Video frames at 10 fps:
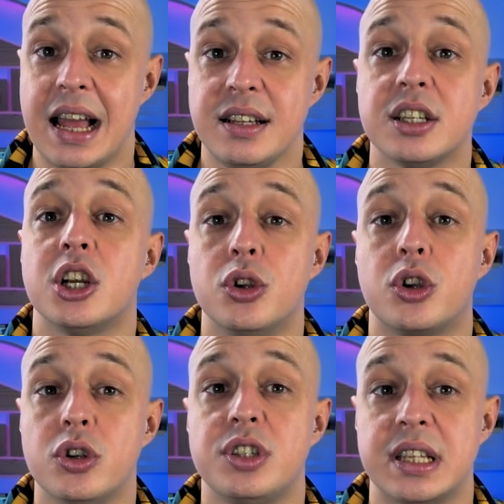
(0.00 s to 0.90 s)
and you
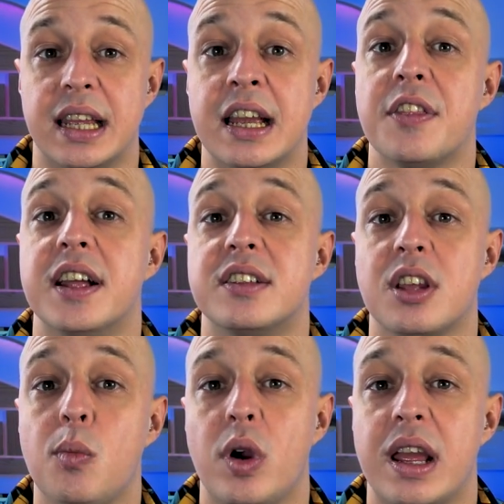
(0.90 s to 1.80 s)
could say that in
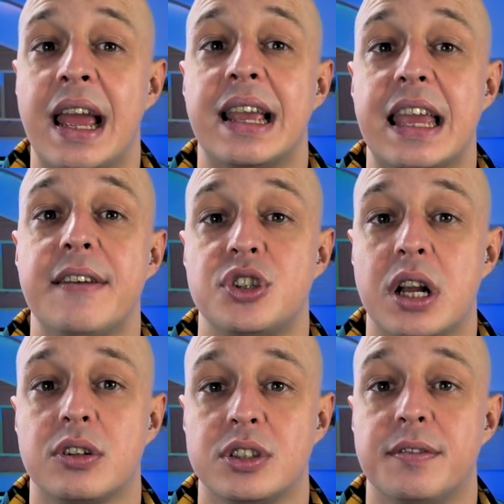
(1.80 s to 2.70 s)
some way it gave
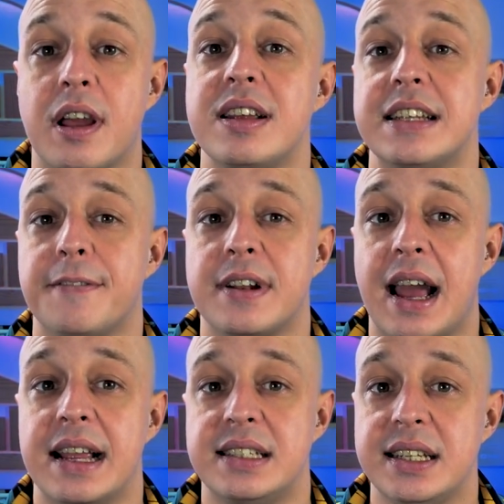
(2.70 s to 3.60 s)
shelter to very different
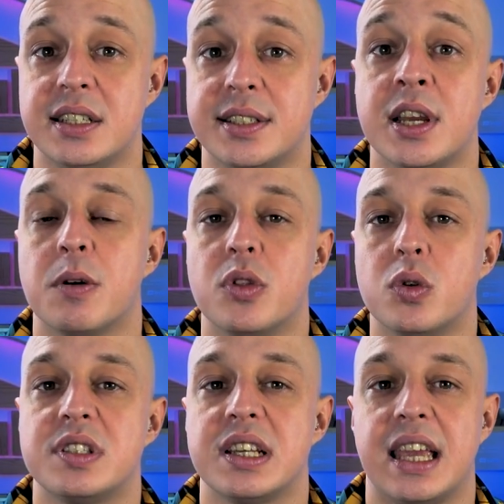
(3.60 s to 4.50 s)
ideas from
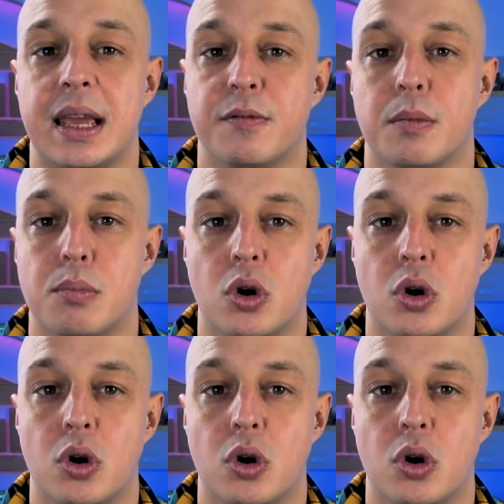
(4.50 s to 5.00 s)
those that came from